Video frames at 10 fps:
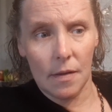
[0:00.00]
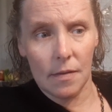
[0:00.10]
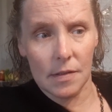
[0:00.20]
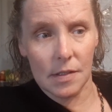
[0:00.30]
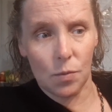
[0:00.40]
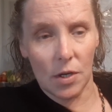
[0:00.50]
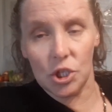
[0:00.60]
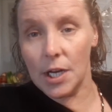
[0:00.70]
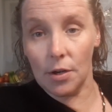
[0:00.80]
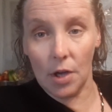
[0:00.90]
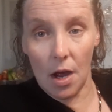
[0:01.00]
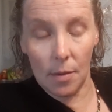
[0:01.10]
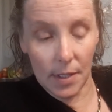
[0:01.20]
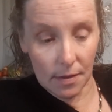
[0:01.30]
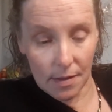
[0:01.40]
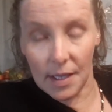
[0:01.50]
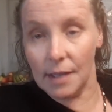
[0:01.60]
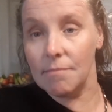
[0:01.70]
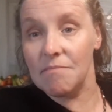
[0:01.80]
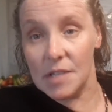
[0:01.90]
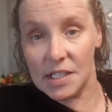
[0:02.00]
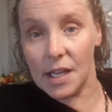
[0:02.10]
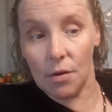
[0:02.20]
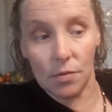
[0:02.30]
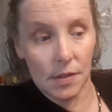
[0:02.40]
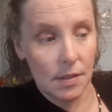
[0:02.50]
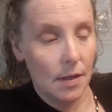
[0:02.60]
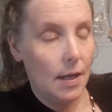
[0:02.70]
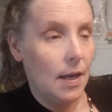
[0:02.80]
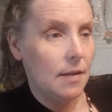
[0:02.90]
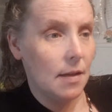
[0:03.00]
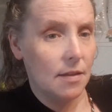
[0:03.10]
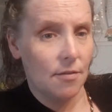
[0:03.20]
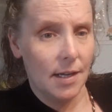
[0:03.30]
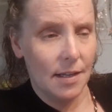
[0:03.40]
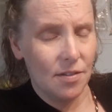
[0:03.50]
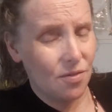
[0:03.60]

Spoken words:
this is one shared common thing, the scouts that they're in. And